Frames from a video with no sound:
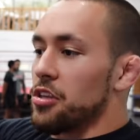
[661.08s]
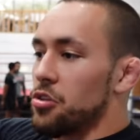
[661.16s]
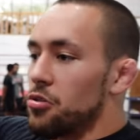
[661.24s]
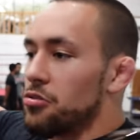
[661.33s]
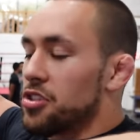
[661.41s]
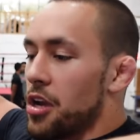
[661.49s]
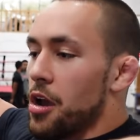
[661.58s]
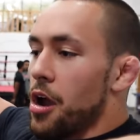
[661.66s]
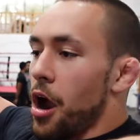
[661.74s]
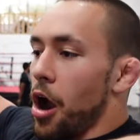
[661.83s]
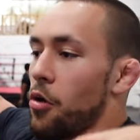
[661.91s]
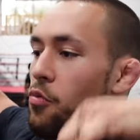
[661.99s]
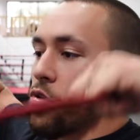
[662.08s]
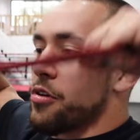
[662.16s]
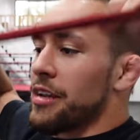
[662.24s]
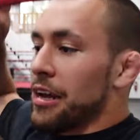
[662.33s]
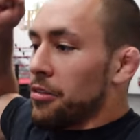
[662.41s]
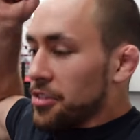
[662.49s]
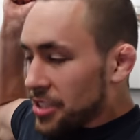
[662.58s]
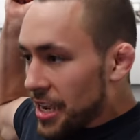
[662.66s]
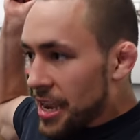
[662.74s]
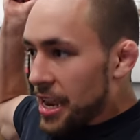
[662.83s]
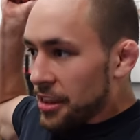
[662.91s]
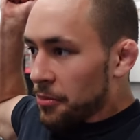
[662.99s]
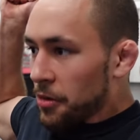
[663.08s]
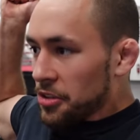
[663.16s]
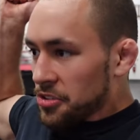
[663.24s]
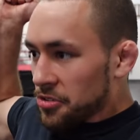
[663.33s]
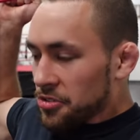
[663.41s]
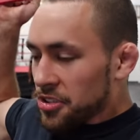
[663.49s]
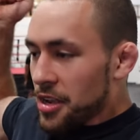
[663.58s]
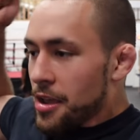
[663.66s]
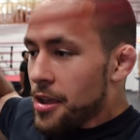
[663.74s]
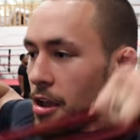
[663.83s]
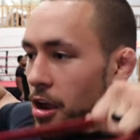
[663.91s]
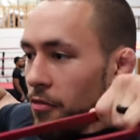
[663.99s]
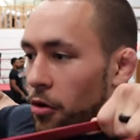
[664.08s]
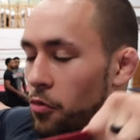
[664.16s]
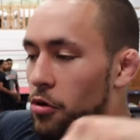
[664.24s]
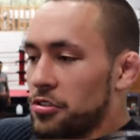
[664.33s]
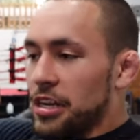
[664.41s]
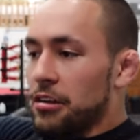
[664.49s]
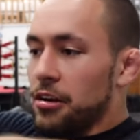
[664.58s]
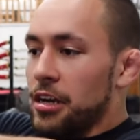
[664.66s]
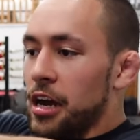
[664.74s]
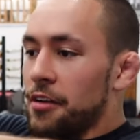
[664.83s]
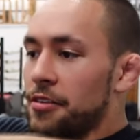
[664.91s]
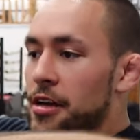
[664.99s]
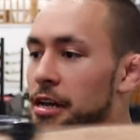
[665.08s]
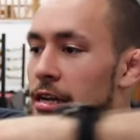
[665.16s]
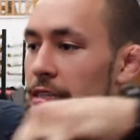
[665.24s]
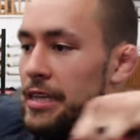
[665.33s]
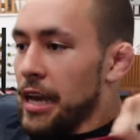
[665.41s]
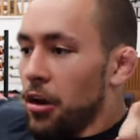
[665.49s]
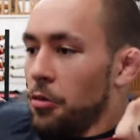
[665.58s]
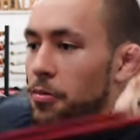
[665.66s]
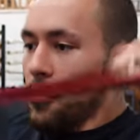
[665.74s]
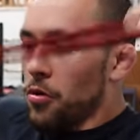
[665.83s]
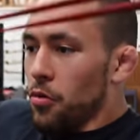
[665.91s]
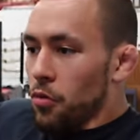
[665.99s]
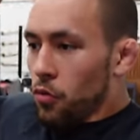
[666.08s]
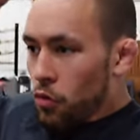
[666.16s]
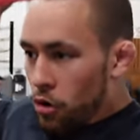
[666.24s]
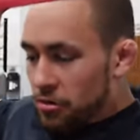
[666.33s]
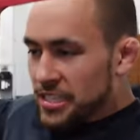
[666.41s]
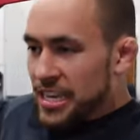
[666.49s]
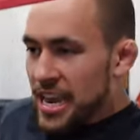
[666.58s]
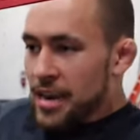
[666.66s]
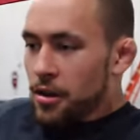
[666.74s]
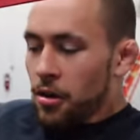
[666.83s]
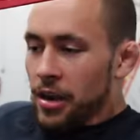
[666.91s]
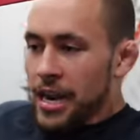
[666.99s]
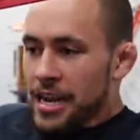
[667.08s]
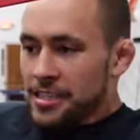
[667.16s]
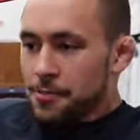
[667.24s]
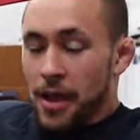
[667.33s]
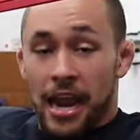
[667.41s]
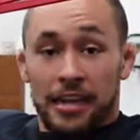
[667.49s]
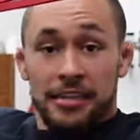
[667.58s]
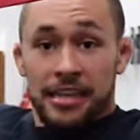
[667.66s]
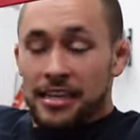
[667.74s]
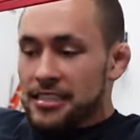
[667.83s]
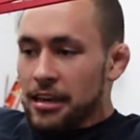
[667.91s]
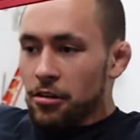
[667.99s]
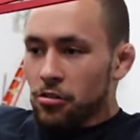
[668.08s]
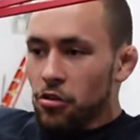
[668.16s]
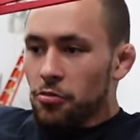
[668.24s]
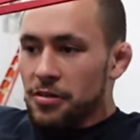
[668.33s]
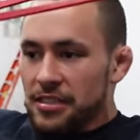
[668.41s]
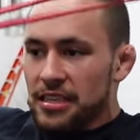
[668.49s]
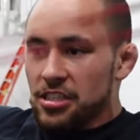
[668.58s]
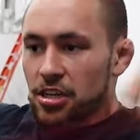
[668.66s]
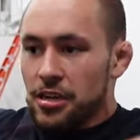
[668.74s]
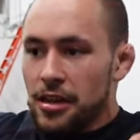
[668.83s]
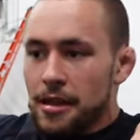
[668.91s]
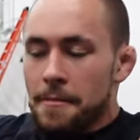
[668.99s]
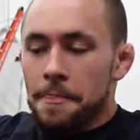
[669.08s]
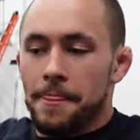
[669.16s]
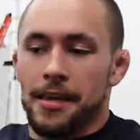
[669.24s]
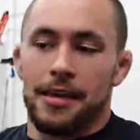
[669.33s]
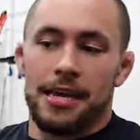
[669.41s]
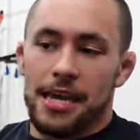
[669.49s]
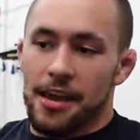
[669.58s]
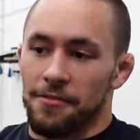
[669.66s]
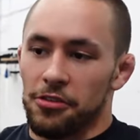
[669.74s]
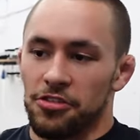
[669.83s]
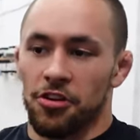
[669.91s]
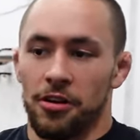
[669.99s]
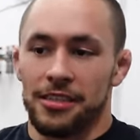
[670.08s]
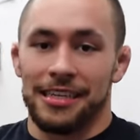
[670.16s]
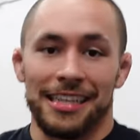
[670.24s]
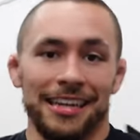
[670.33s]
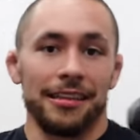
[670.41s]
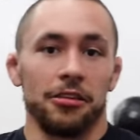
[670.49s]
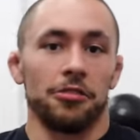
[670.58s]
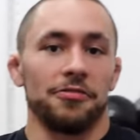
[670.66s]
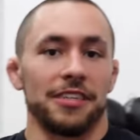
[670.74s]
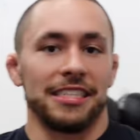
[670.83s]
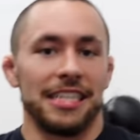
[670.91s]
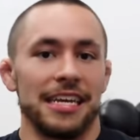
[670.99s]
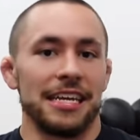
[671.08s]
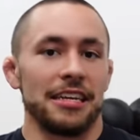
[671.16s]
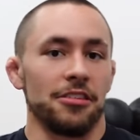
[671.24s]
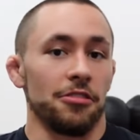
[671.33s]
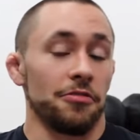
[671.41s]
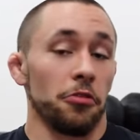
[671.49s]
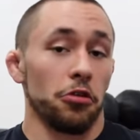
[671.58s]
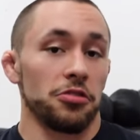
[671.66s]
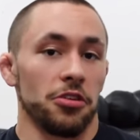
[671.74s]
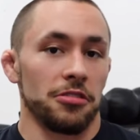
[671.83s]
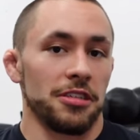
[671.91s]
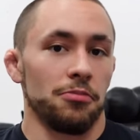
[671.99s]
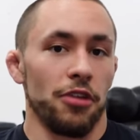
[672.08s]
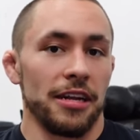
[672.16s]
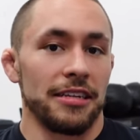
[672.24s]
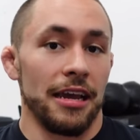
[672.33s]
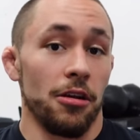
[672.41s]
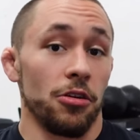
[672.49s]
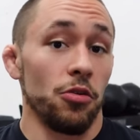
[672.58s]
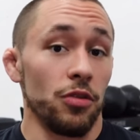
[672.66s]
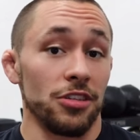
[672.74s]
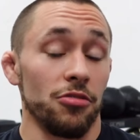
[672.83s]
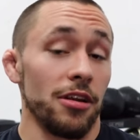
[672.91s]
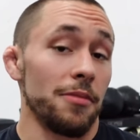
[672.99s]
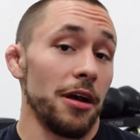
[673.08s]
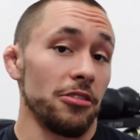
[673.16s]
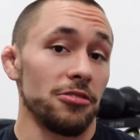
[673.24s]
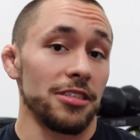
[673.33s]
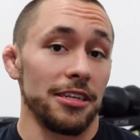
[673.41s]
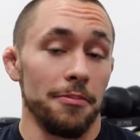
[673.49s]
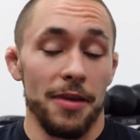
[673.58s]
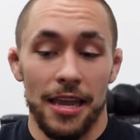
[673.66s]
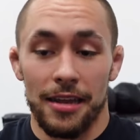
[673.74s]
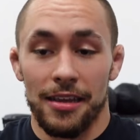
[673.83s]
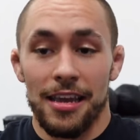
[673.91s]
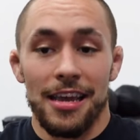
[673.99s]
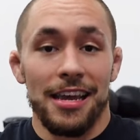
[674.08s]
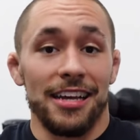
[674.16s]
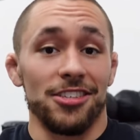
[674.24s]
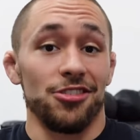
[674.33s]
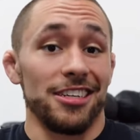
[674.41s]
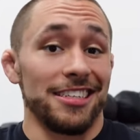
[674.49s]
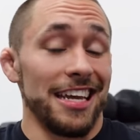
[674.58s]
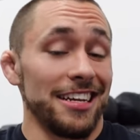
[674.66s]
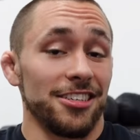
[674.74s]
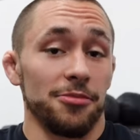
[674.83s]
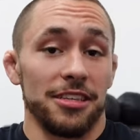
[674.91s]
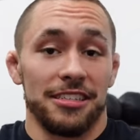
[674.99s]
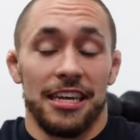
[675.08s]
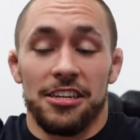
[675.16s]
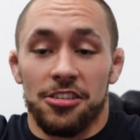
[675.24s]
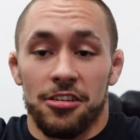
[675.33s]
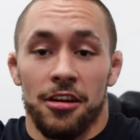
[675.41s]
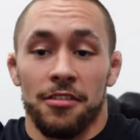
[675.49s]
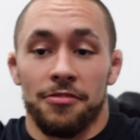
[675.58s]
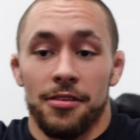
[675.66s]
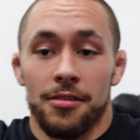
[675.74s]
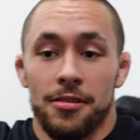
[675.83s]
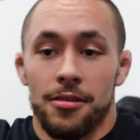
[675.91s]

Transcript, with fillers: to use our rear delts and the muscles of our rotator cuff to help rotate our hands back into that scarecrow position. If you start to get a little fatigued and your form starts to break down, what's great about using a band is you can take some of the tension off